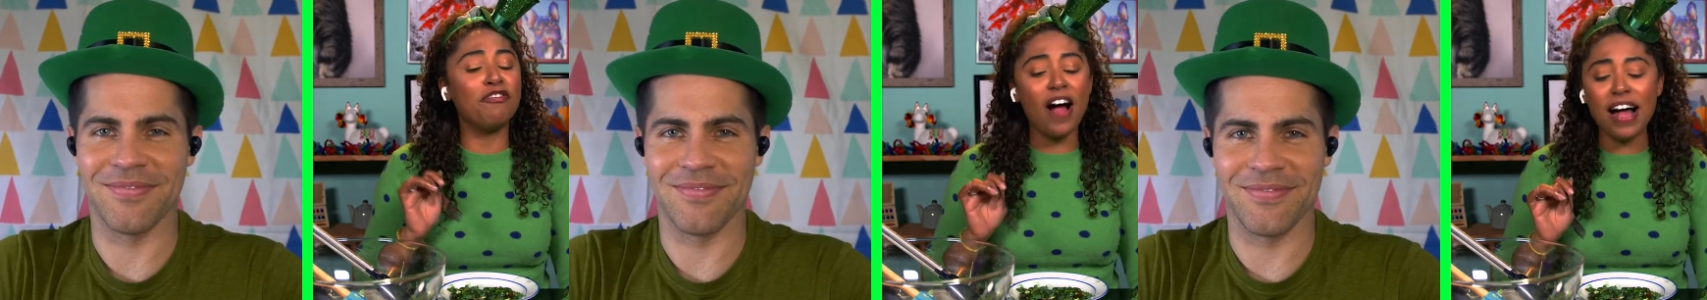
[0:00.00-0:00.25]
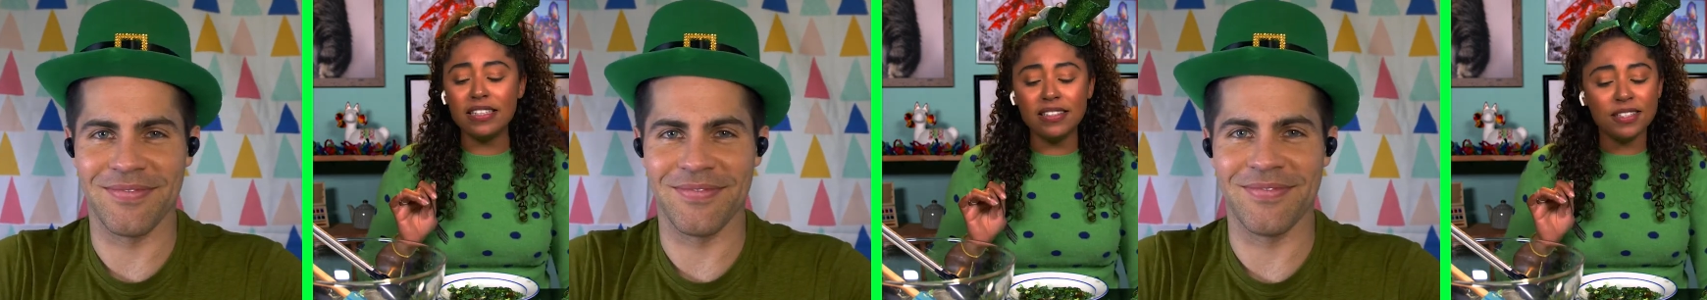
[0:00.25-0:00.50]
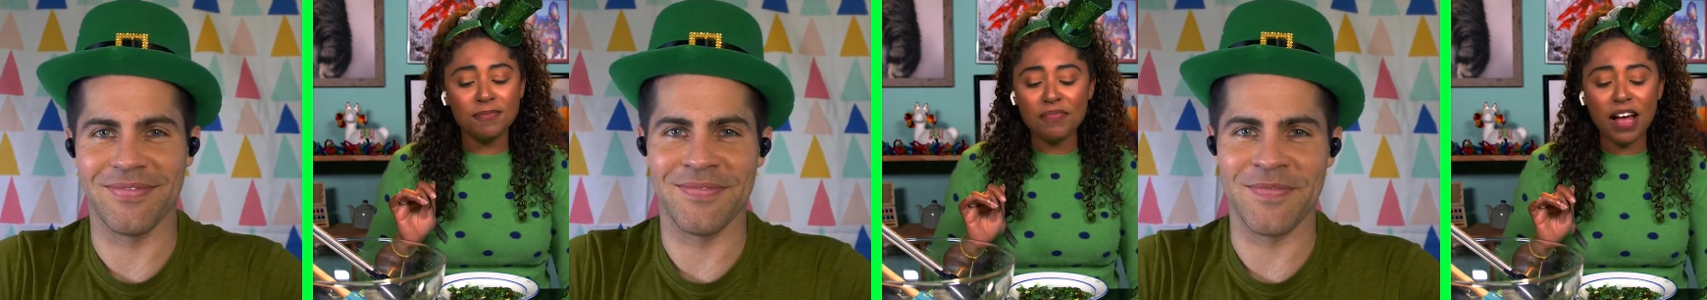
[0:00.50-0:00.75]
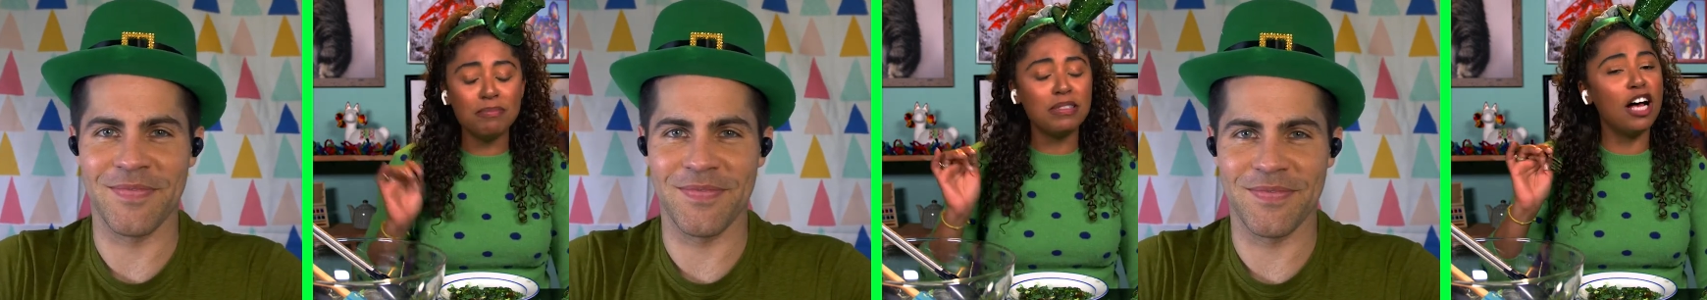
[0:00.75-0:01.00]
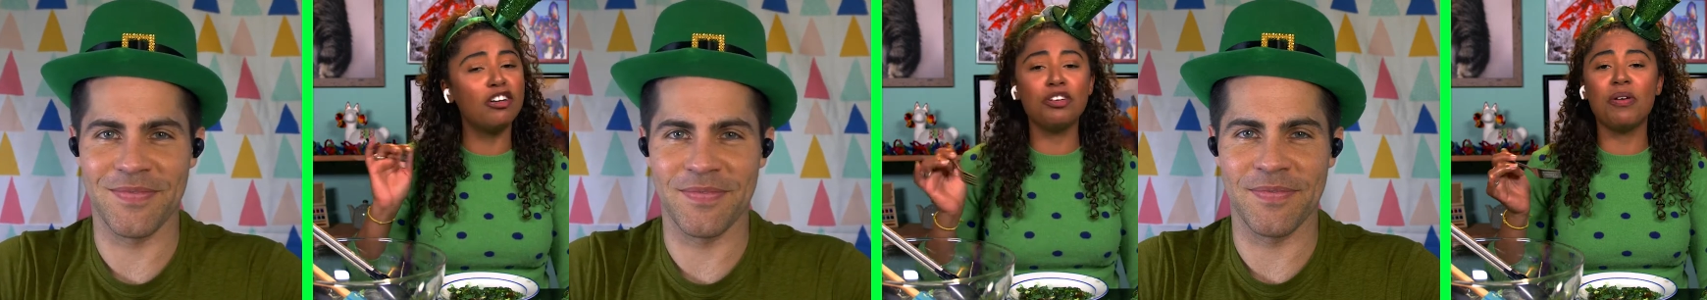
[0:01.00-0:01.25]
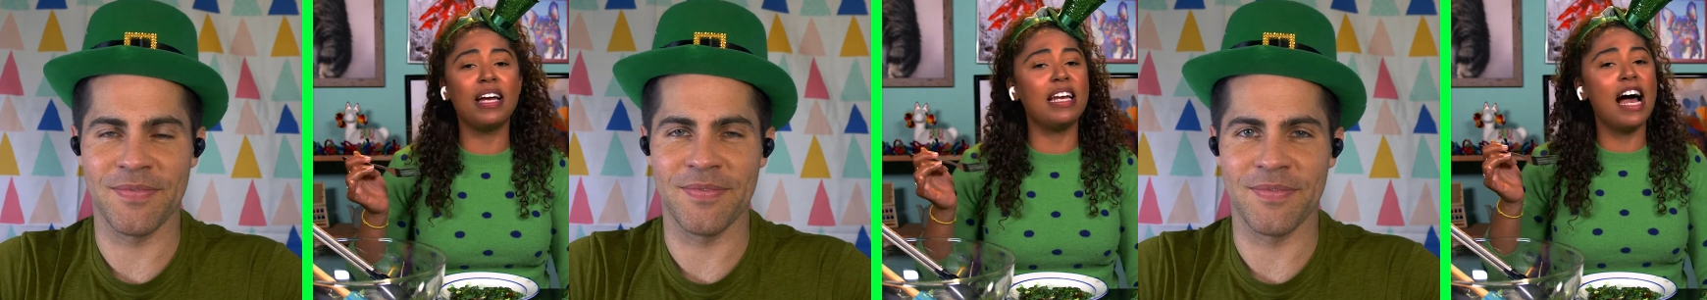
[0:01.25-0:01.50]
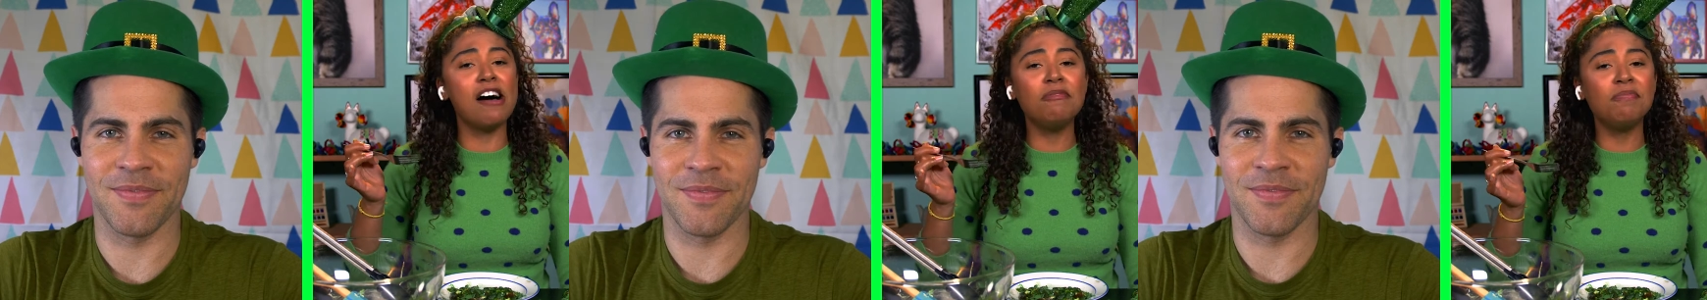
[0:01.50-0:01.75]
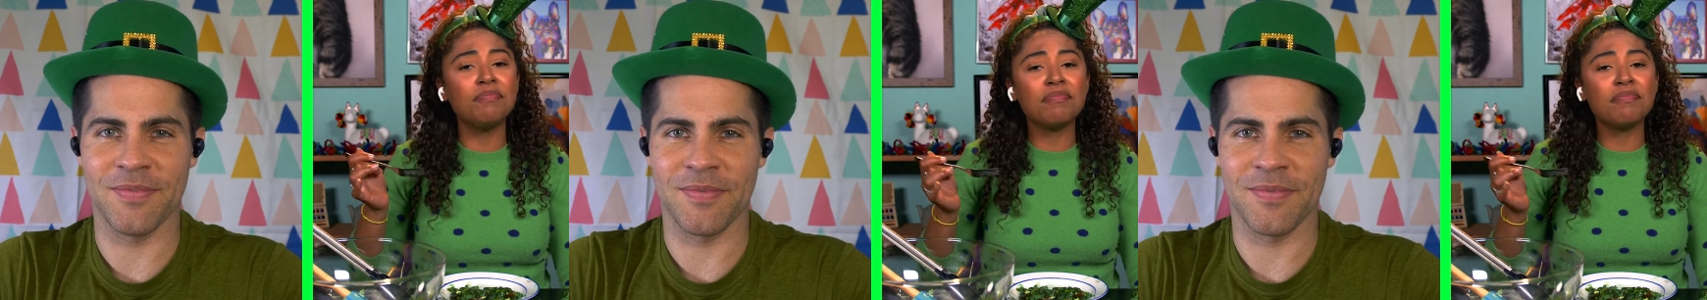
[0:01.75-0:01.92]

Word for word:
Speaker 1: Friends, I'm telling you right now,